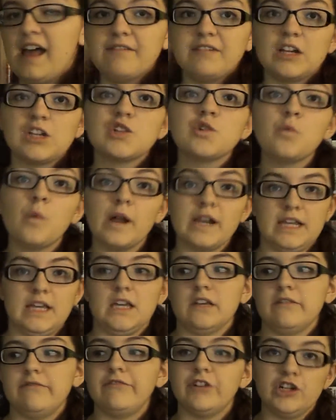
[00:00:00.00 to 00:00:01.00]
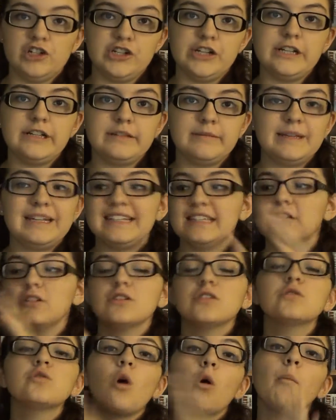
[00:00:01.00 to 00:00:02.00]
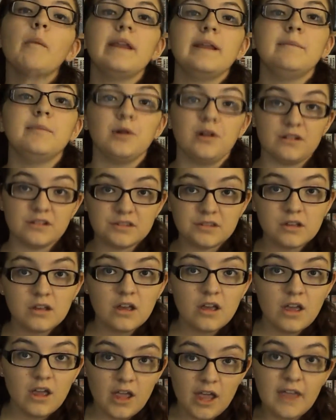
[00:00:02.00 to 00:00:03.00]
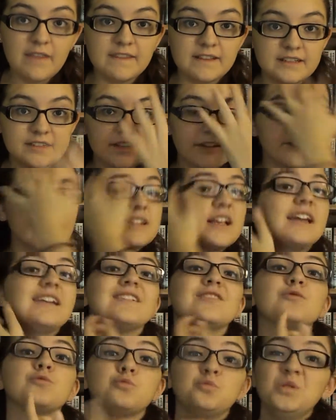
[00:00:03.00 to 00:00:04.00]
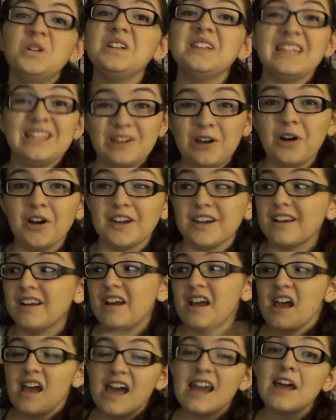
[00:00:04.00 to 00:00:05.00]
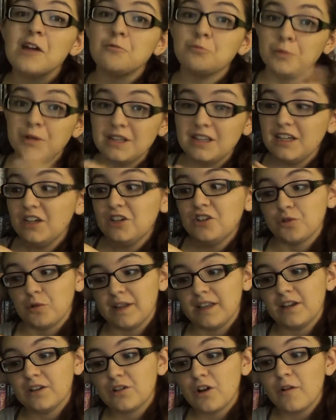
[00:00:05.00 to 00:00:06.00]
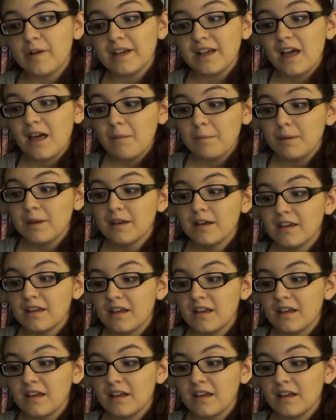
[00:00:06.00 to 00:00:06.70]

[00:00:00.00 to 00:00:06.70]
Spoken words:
I have like 20 versions because there's so many books in this series, and it's really good, and I really enjoyed it growing up.